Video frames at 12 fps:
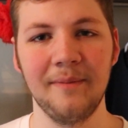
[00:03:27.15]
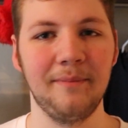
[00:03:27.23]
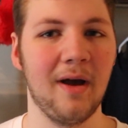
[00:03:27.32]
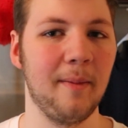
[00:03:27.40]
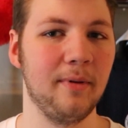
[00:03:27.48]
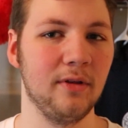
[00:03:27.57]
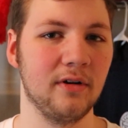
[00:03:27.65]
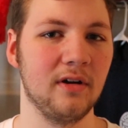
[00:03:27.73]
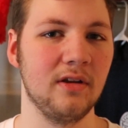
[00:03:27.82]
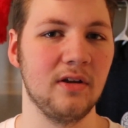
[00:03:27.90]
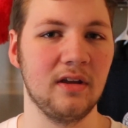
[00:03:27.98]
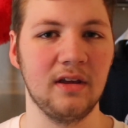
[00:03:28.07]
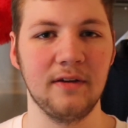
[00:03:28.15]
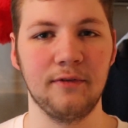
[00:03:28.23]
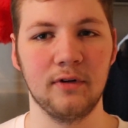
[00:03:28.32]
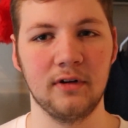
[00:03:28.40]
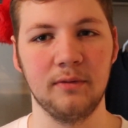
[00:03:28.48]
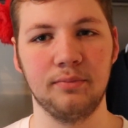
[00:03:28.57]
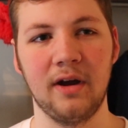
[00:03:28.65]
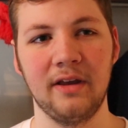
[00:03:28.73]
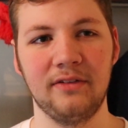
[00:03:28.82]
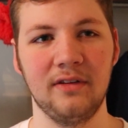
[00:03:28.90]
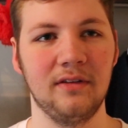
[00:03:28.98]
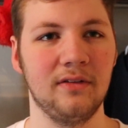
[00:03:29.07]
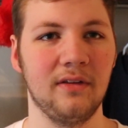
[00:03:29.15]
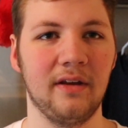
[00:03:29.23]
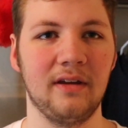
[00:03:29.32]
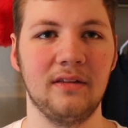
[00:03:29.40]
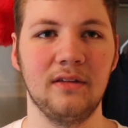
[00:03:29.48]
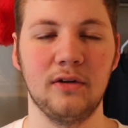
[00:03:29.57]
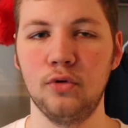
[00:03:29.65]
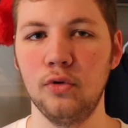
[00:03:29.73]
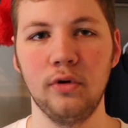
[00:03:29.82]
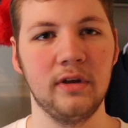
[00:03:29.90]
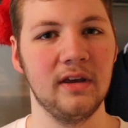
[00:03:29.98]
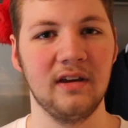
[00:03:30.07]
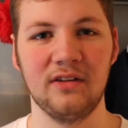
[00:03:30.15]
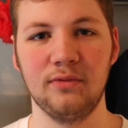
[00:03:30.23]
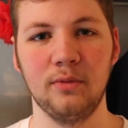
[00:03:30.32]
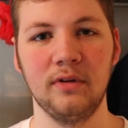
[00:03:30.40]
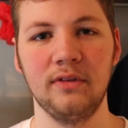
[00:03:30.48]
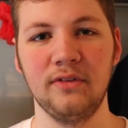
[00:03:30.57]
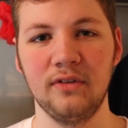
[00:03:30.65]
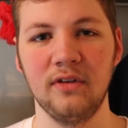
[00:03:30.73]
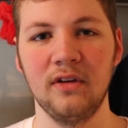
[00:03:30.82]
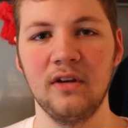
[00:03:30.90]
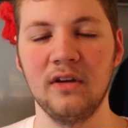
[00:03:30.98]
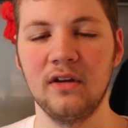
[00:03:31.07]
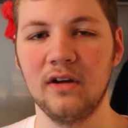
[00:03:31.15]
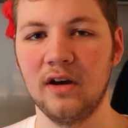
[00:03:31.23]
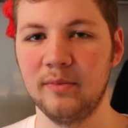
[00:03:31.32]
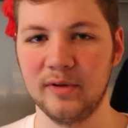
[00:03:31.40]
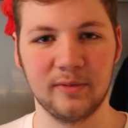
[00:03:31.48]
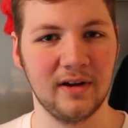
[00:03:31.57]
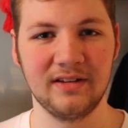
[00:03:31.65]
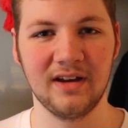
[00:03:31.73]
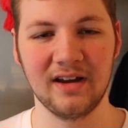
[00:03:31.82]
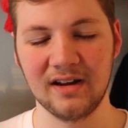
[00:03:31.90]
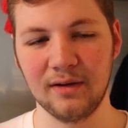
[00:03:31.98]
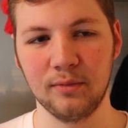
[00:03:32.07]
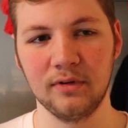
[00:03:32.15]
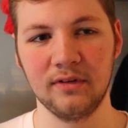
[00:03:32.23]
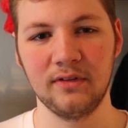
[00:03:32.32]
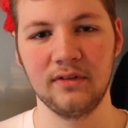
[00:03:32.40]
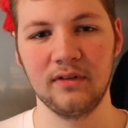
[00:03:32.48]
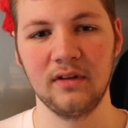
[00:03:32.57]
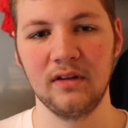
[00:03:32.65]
popular and you can get for good prices, like the Cool Kicks ones, the red tie-dye ones.